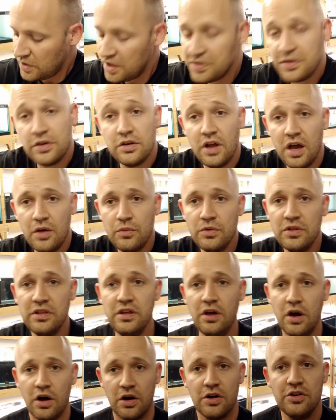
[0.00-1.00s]
They're not
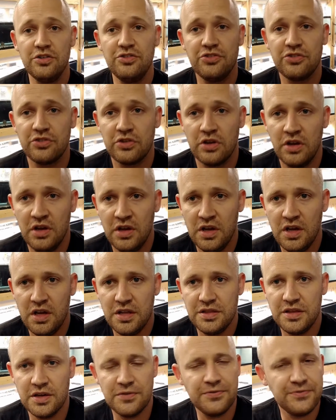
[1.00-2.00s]
really harsh.
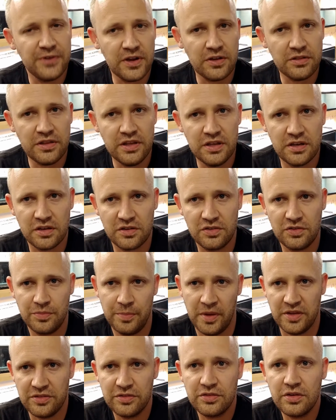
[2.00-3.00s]
They're fairly
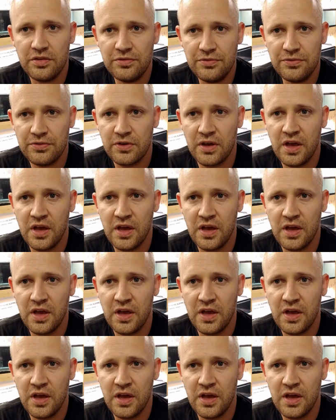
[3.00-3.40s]
inexpensive,